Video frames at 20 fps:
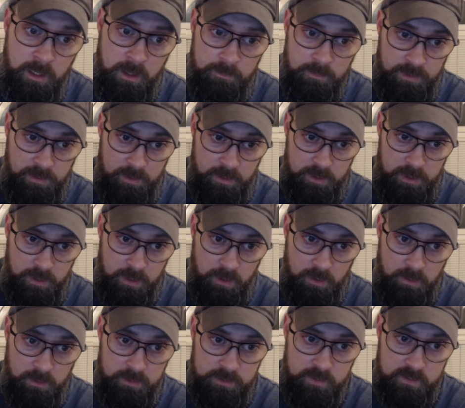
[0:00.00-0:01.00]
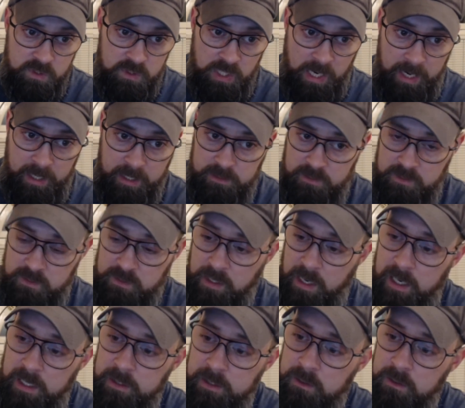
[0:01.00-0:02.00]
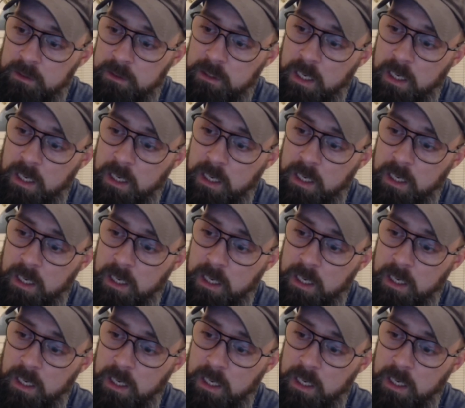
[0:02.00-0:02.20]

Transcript: But there you go. It's a shotgun style